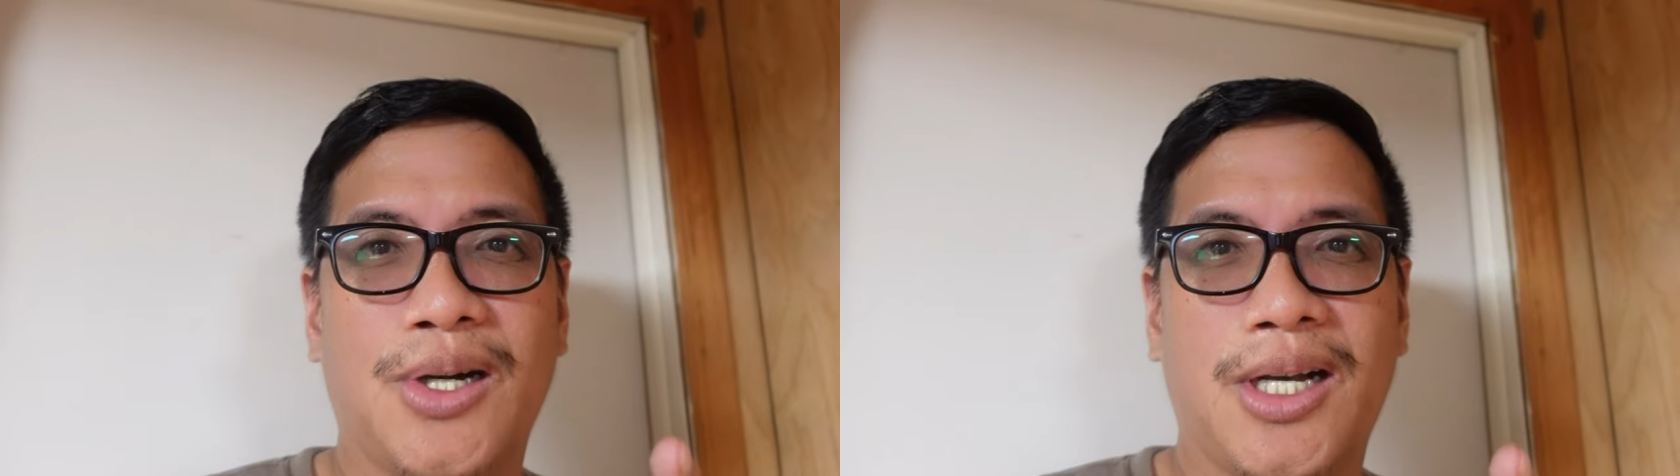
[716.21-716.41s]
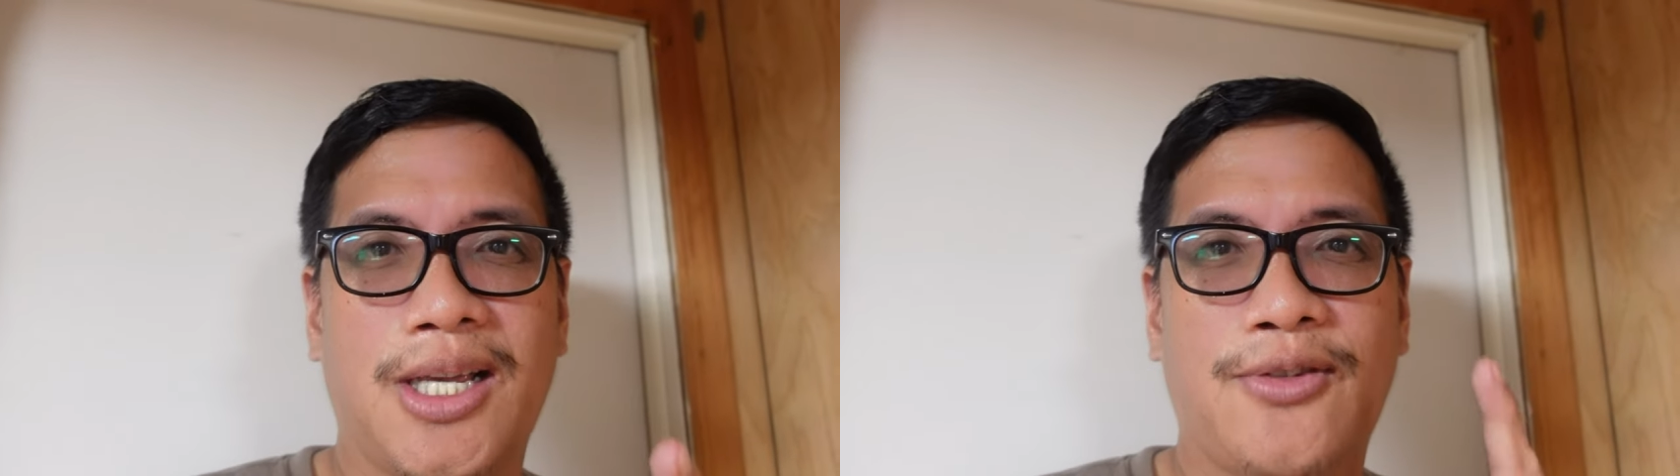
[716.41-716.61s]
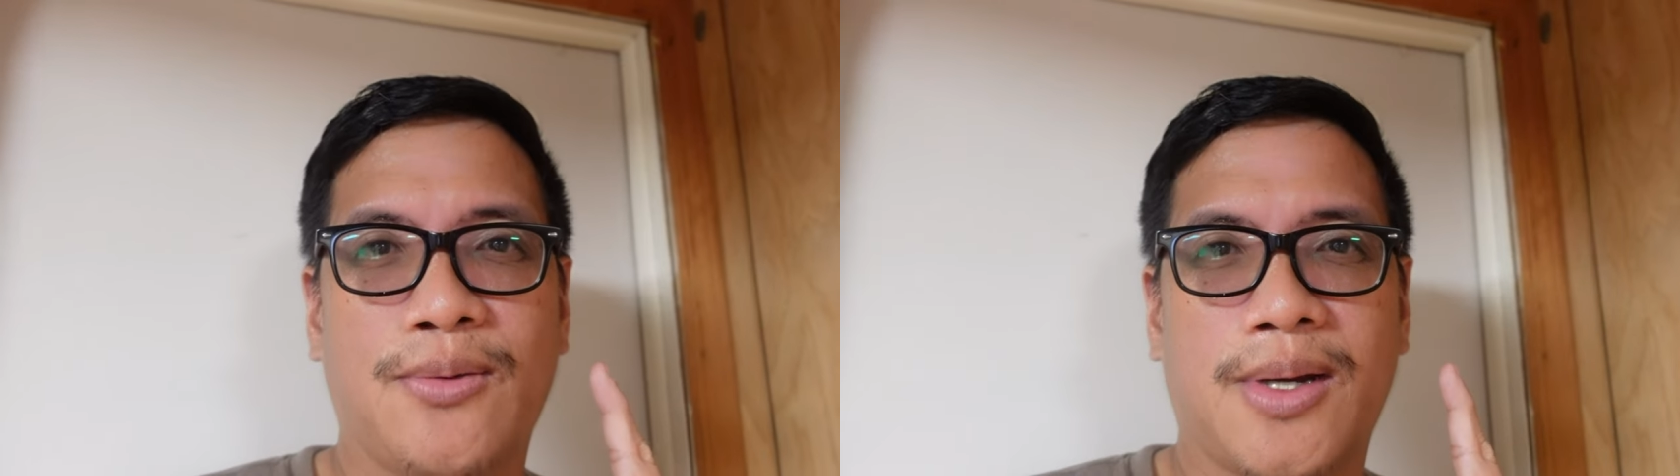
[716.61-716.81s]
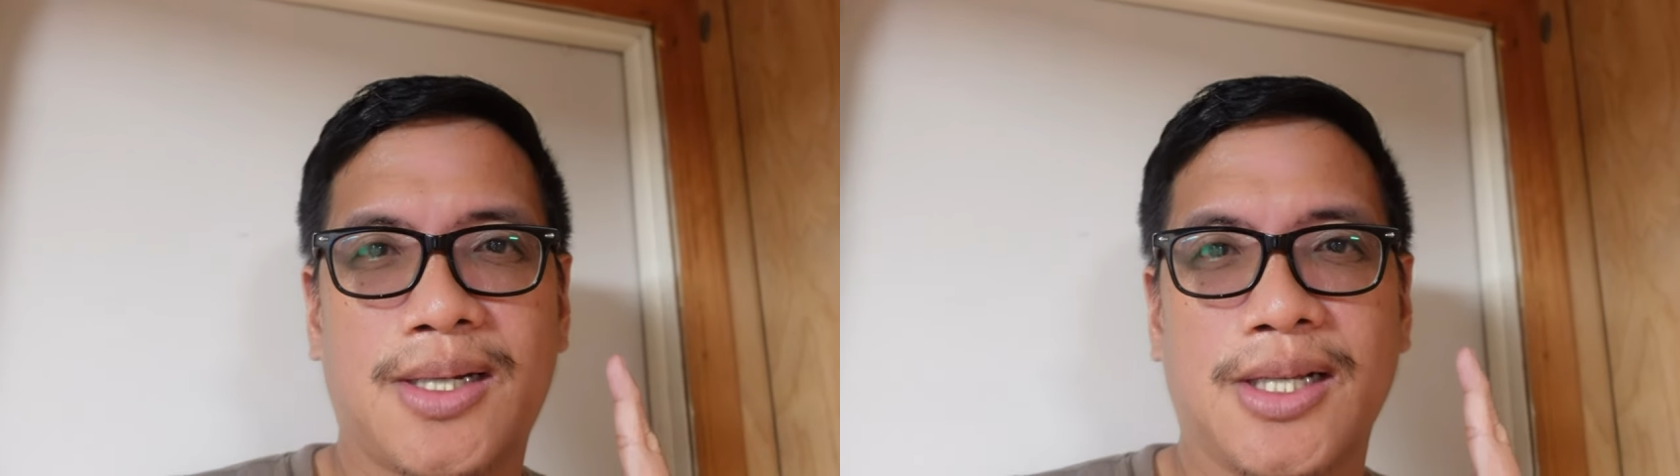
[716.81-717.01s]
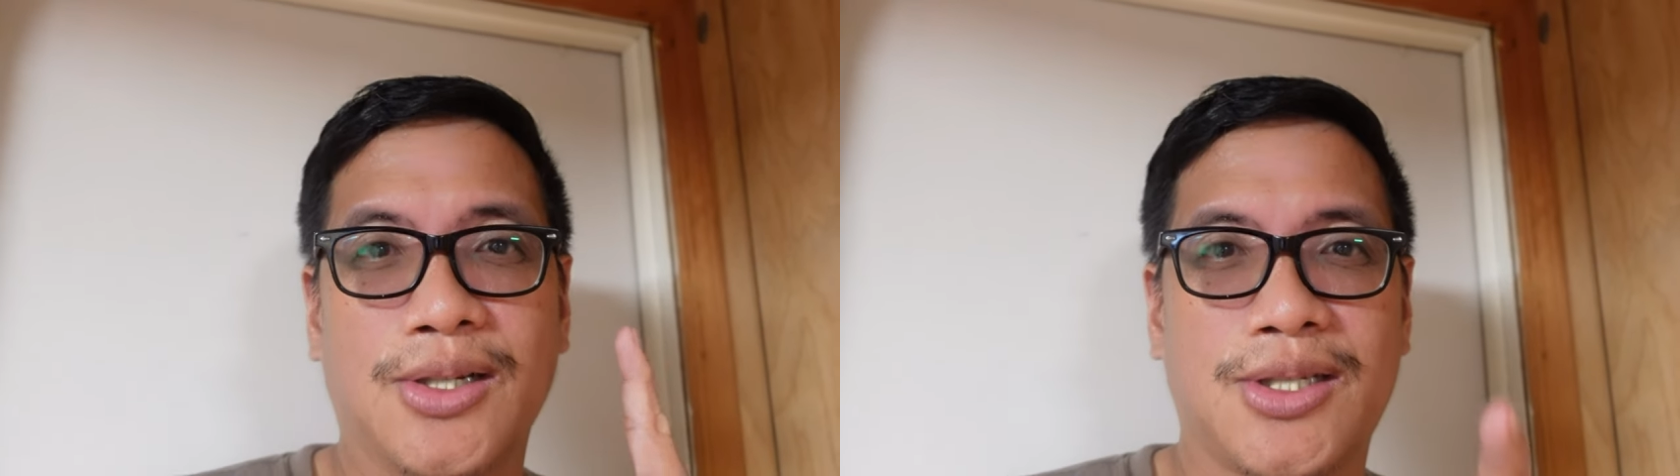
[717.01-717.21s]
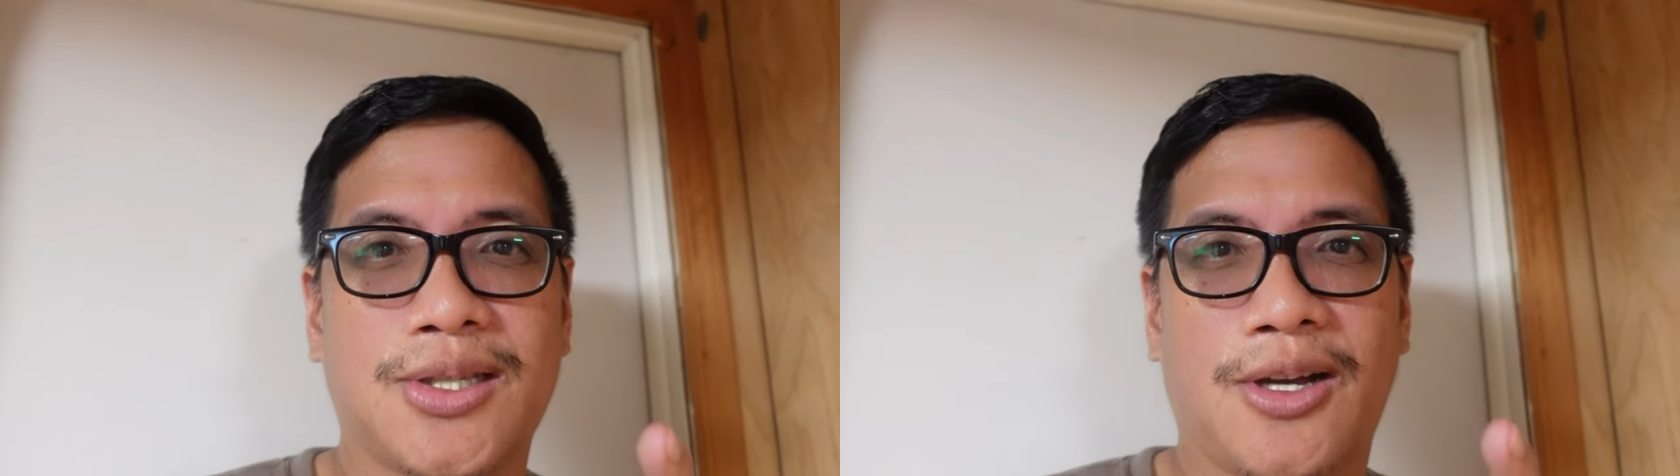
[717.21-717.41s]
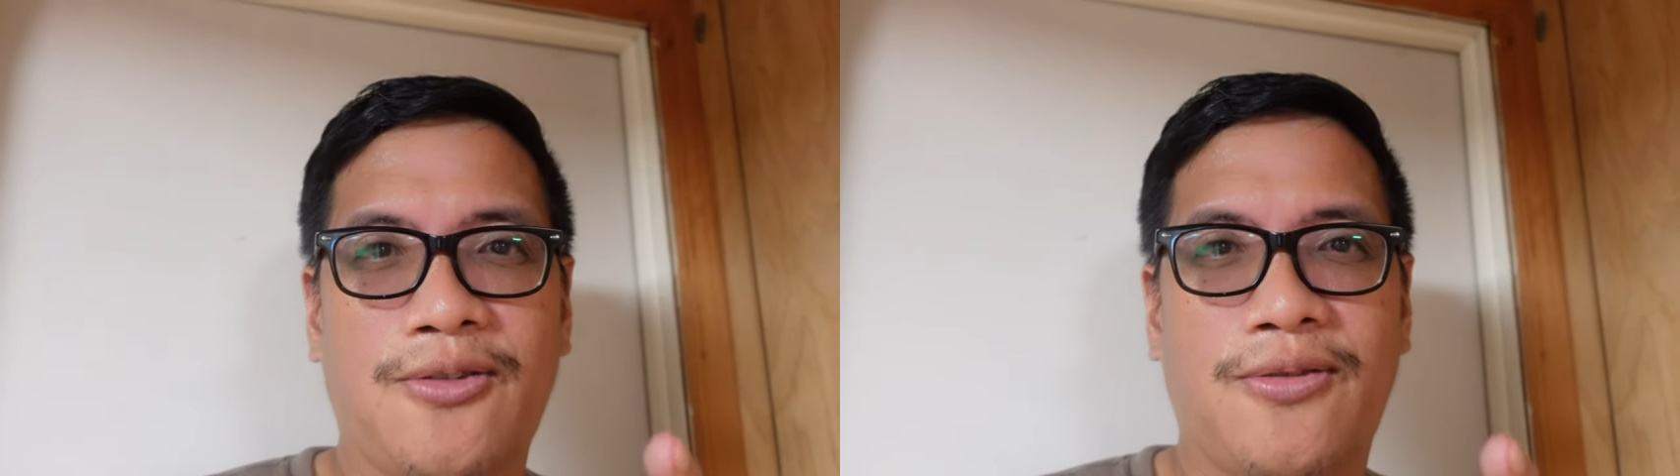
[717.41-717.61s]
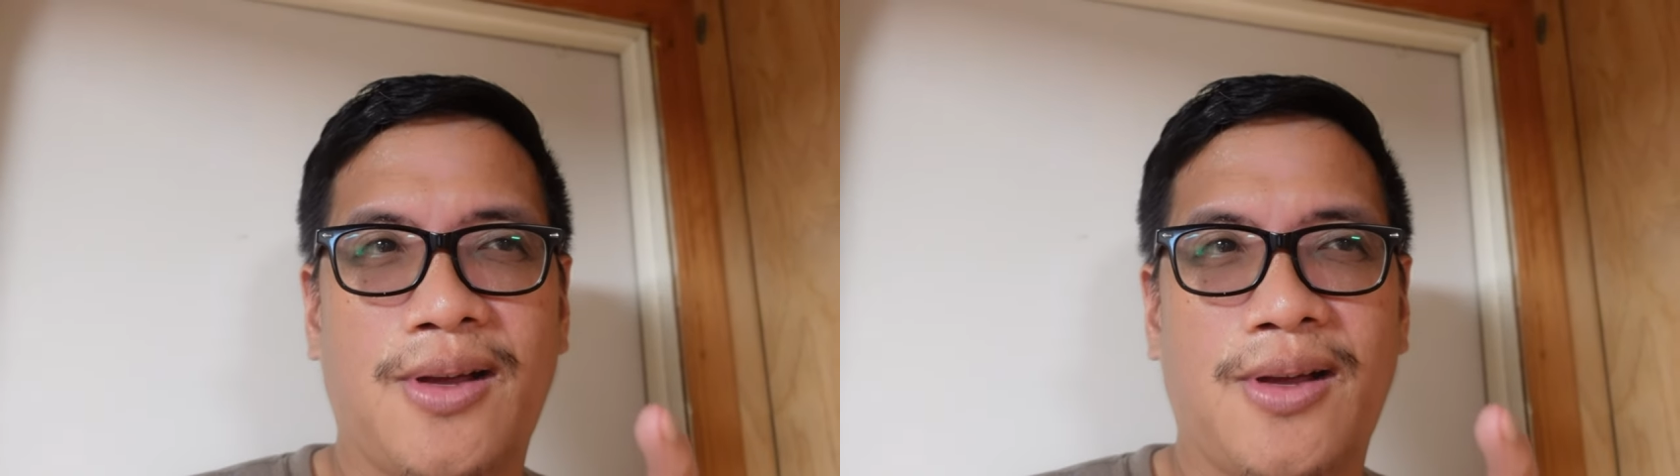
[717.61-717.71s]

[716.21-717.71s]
early if you want the good stuff